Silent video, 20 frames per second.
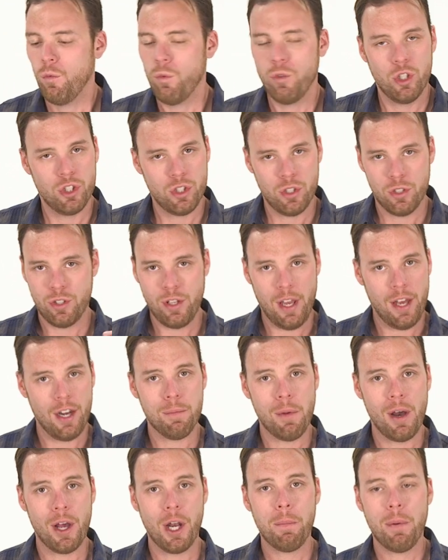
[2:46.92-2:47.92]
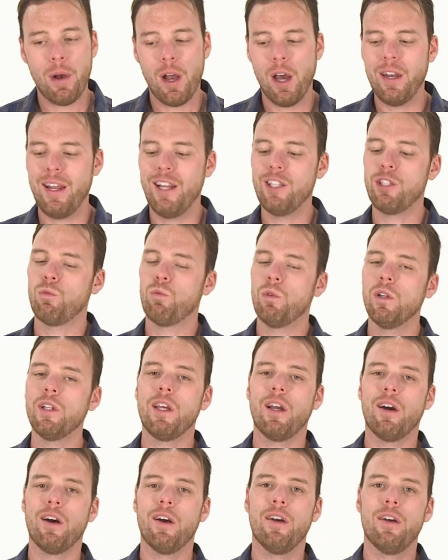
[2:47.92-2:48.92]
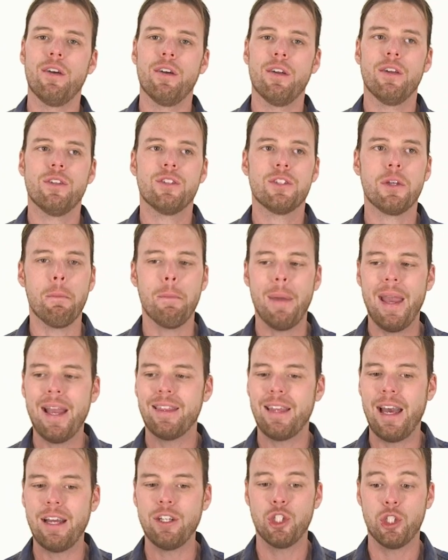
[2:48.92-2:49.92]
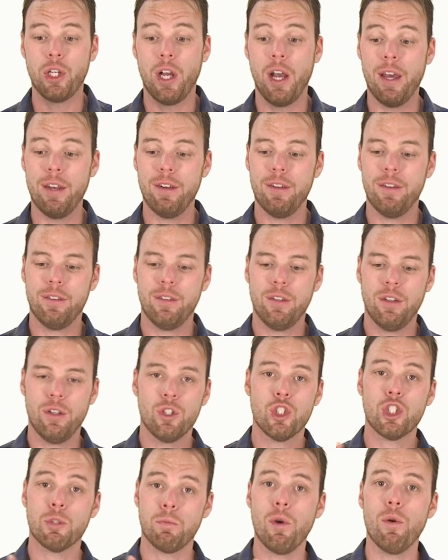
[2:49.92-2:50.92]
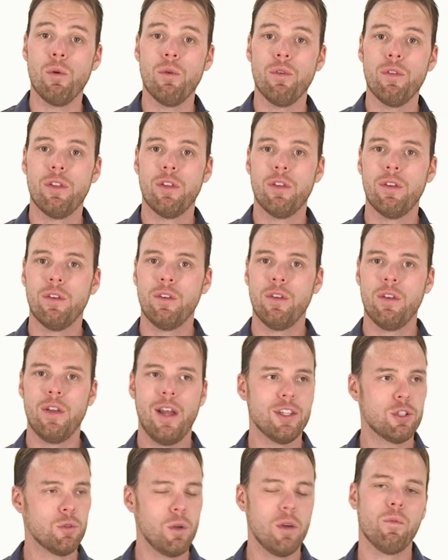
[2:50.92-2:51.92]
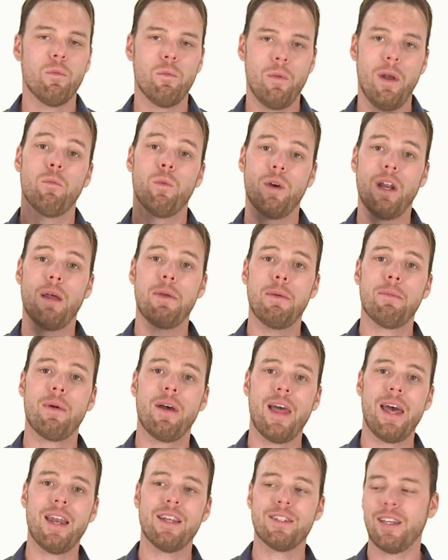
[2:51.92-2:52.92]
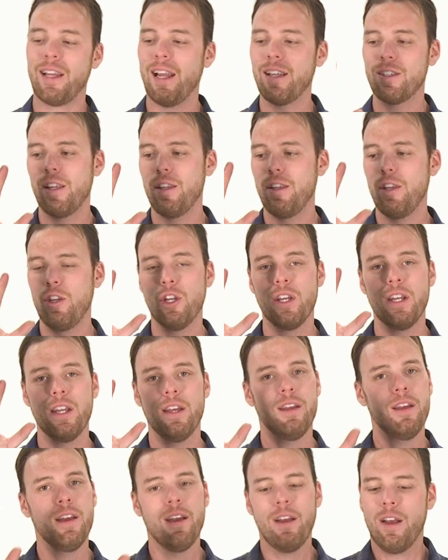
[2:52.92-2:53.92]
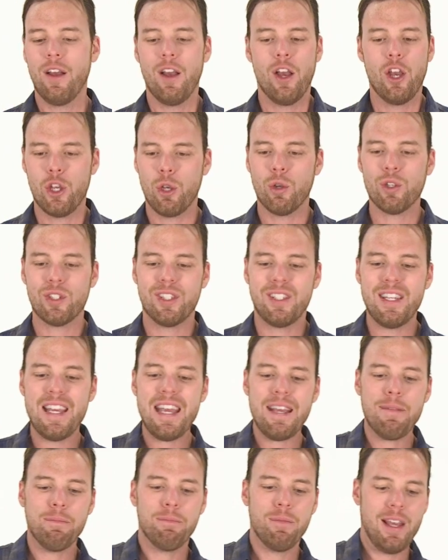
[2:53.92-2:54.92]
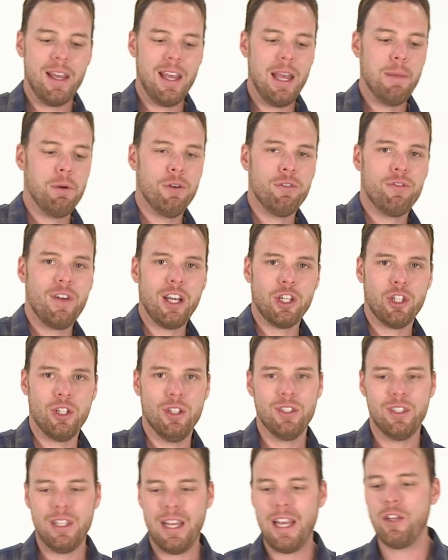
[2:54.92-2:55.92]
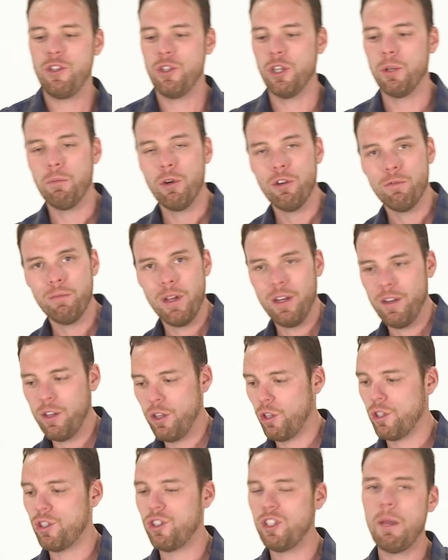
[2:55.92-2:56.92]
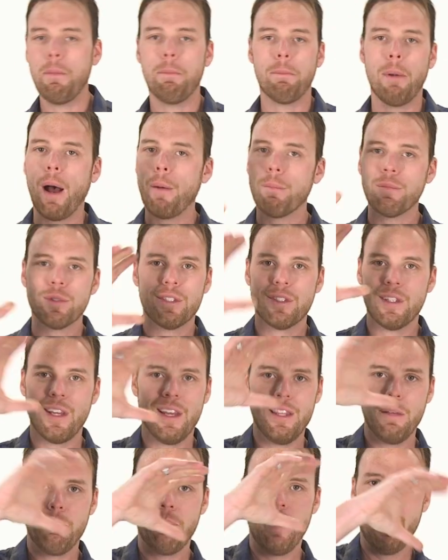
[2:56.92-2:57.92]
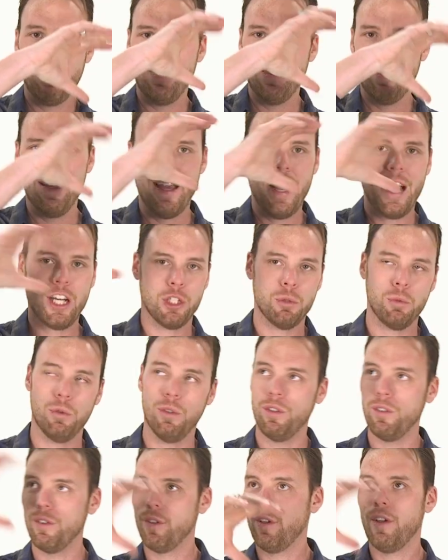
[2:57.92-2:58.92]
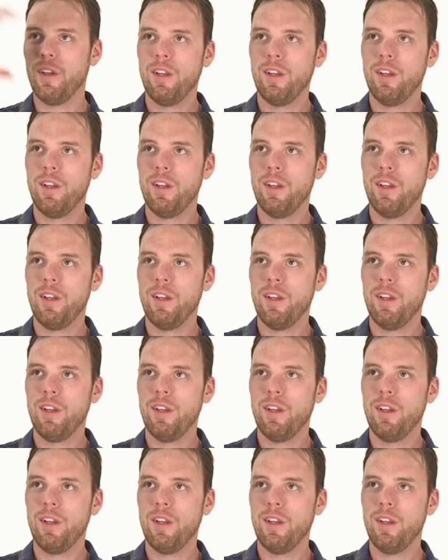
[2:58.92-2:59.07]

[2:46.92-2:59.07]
just a standard monopod, it's really hard to make that shot smooth. And what I mean by that is, like, you'll see imperfections in your movement. You'll see bumps in the actual